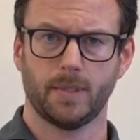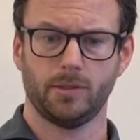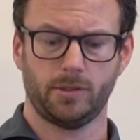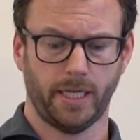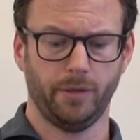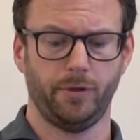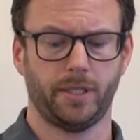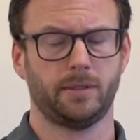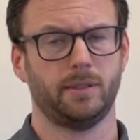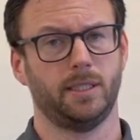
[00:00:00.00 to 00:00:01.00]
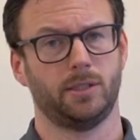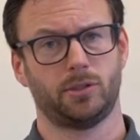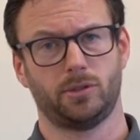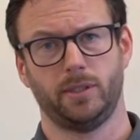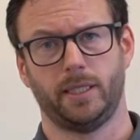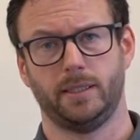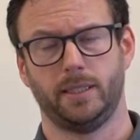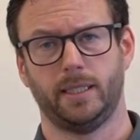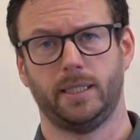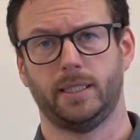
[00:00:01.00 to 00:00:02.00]
Saving and
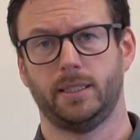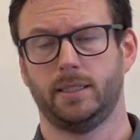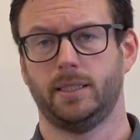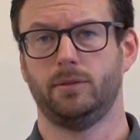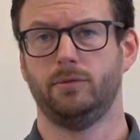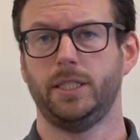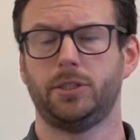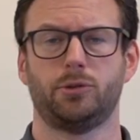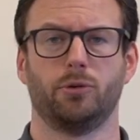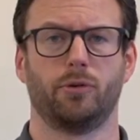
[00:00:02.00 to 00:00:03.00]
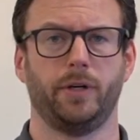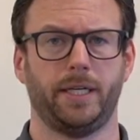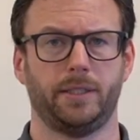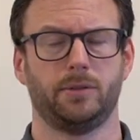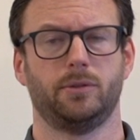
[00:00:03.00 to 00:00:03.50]
restoring